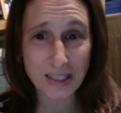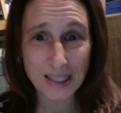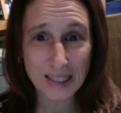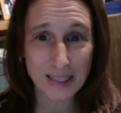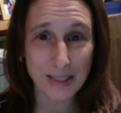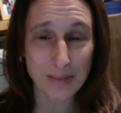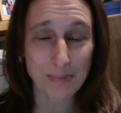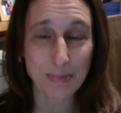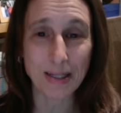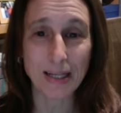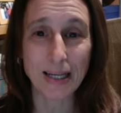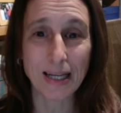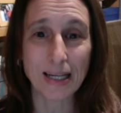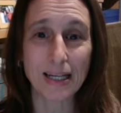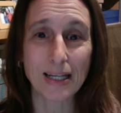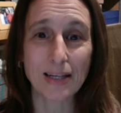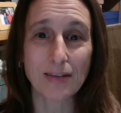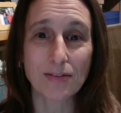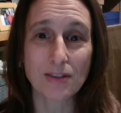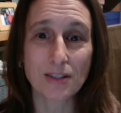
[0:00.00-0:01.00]
at the
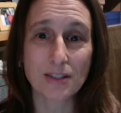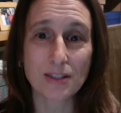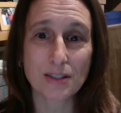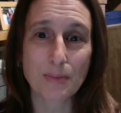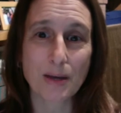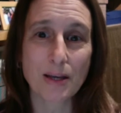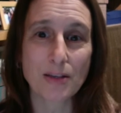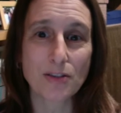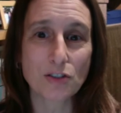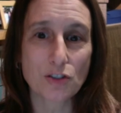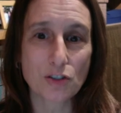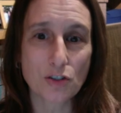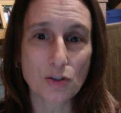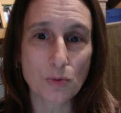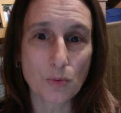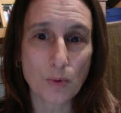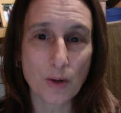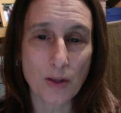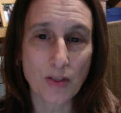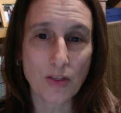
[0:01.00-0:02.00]
beginning of the semester
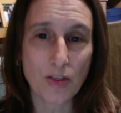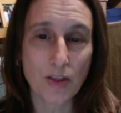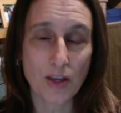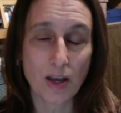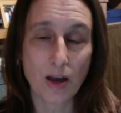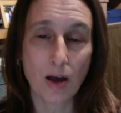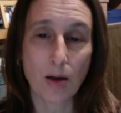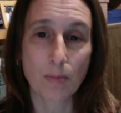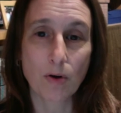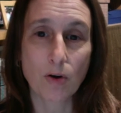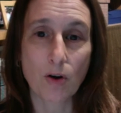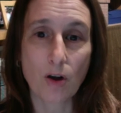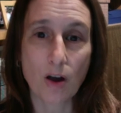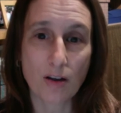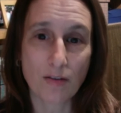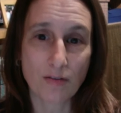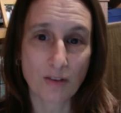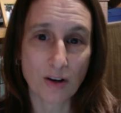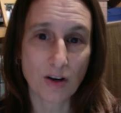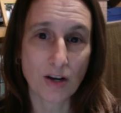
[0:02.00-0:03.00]
with the
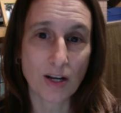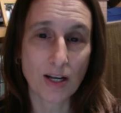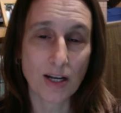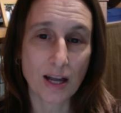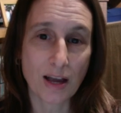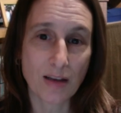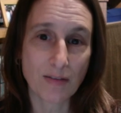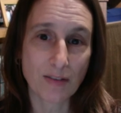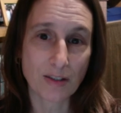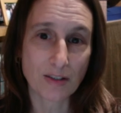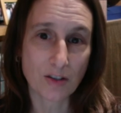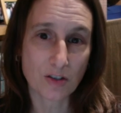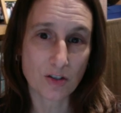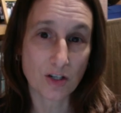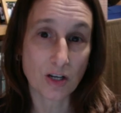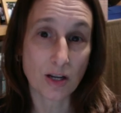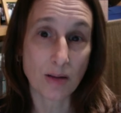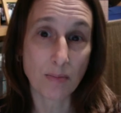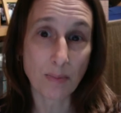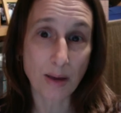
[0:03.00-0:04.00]
Omicron variant having such
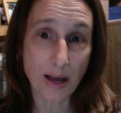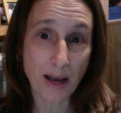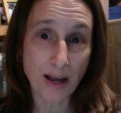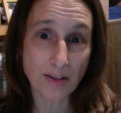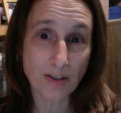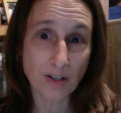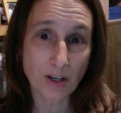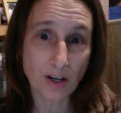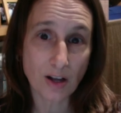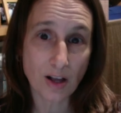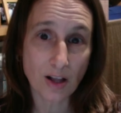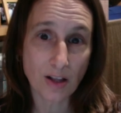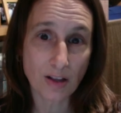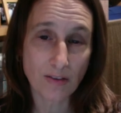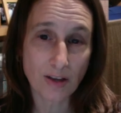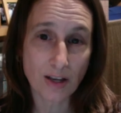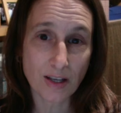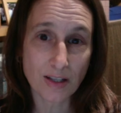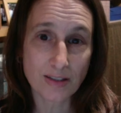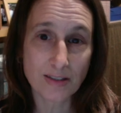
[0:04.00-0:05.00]
an impact on all of
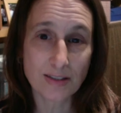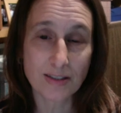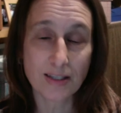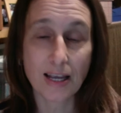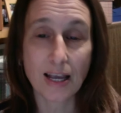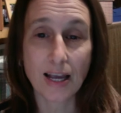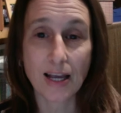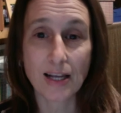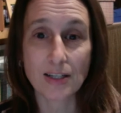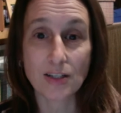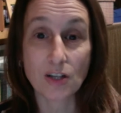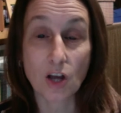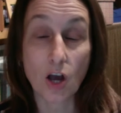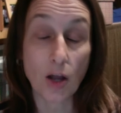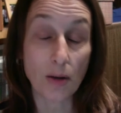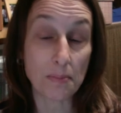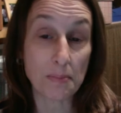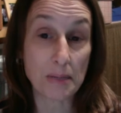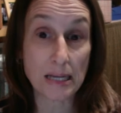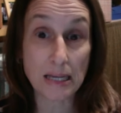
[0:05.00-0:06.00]
us and
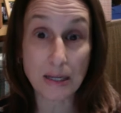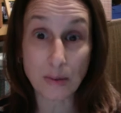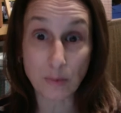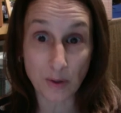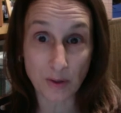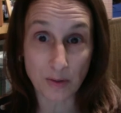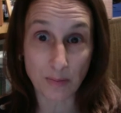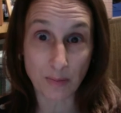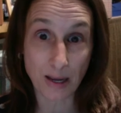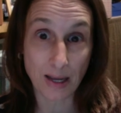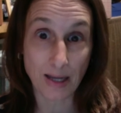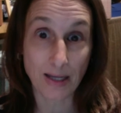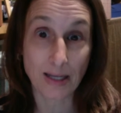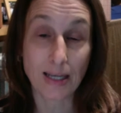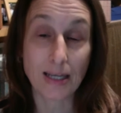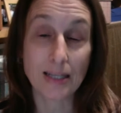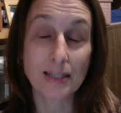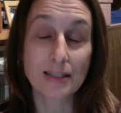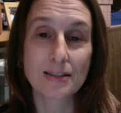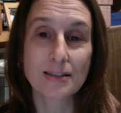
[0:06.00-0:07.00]
on me with my
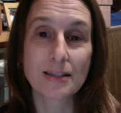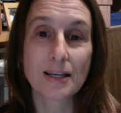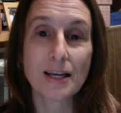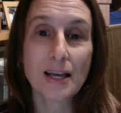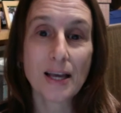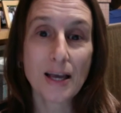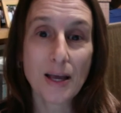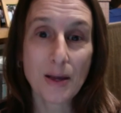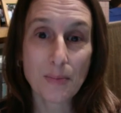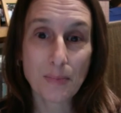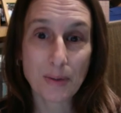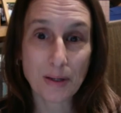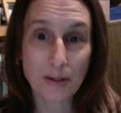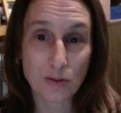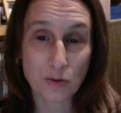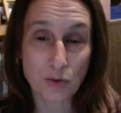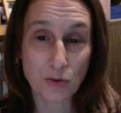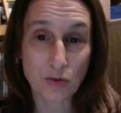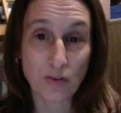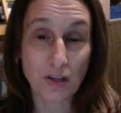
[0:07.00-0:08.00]
kids being
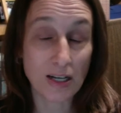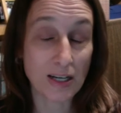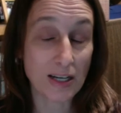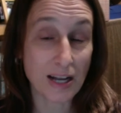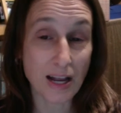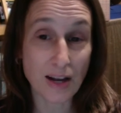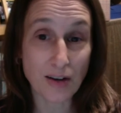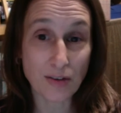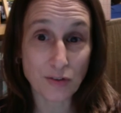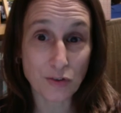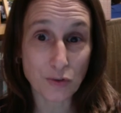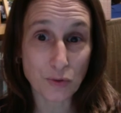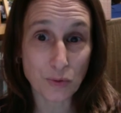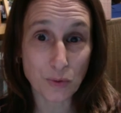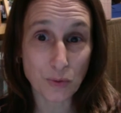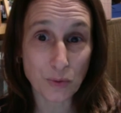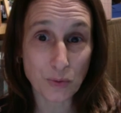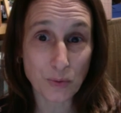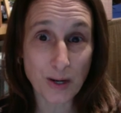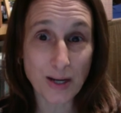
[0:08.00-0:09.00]
sort of in and out of
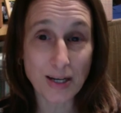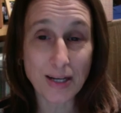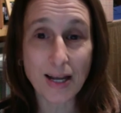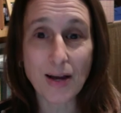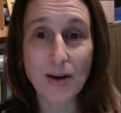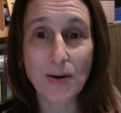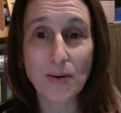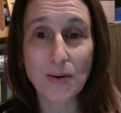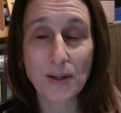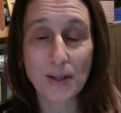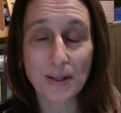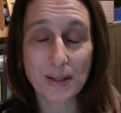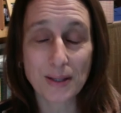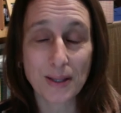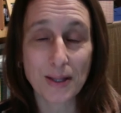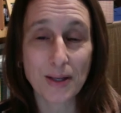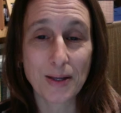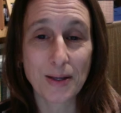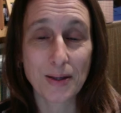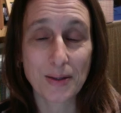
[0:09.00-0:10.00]
school right now at
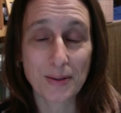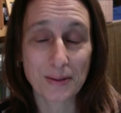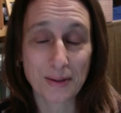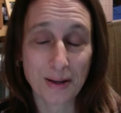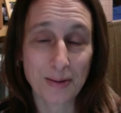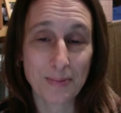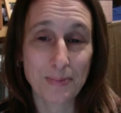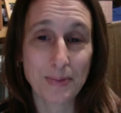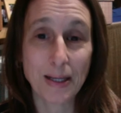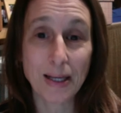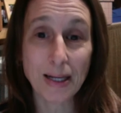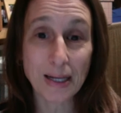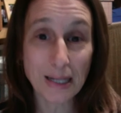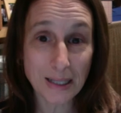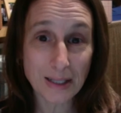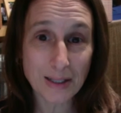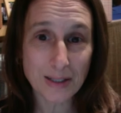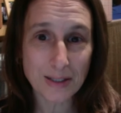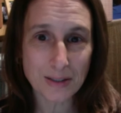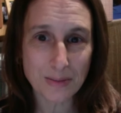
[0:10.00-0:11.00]
the beginning
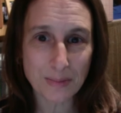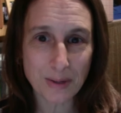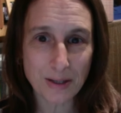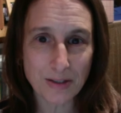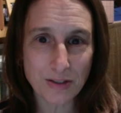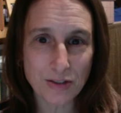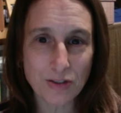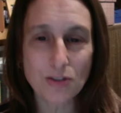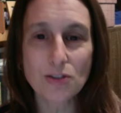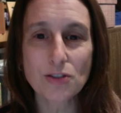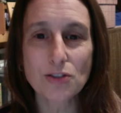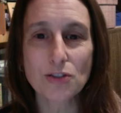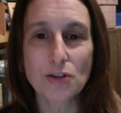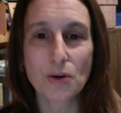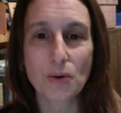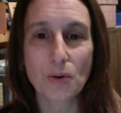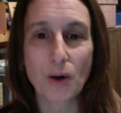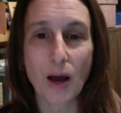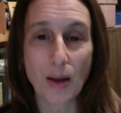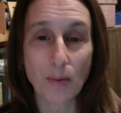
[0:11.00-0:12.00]
of the semester.
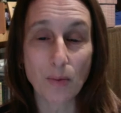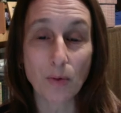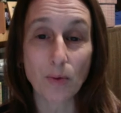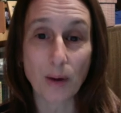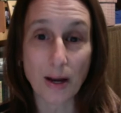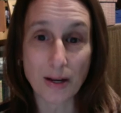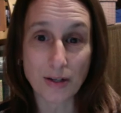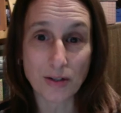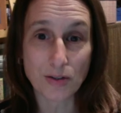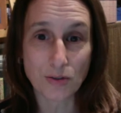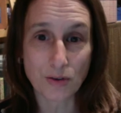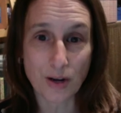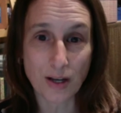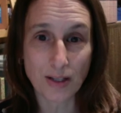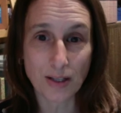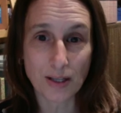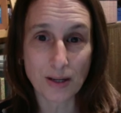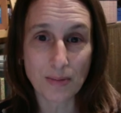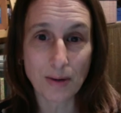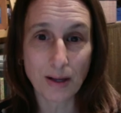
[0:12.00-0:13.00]
So I will write to you
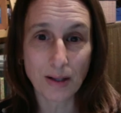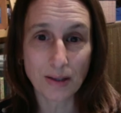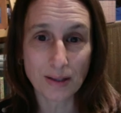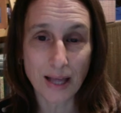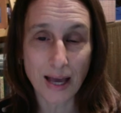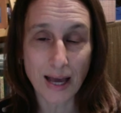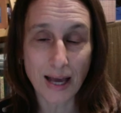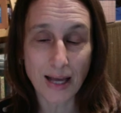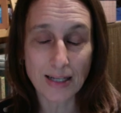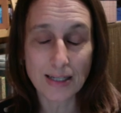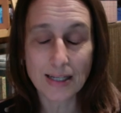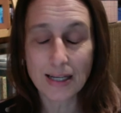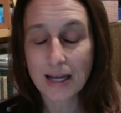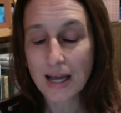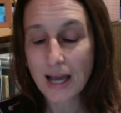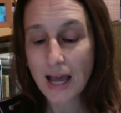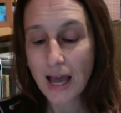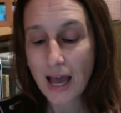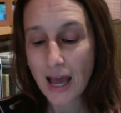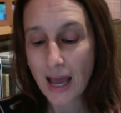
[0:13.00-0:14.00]
directly about that.
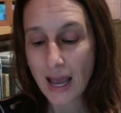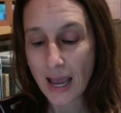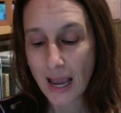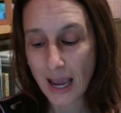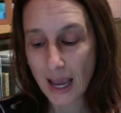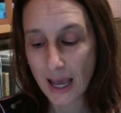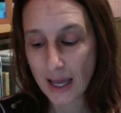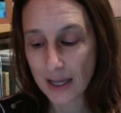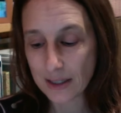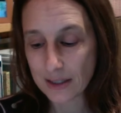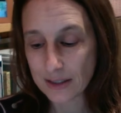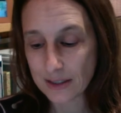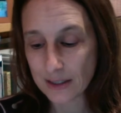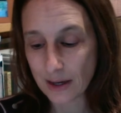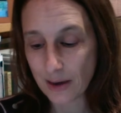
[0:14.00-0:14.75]
And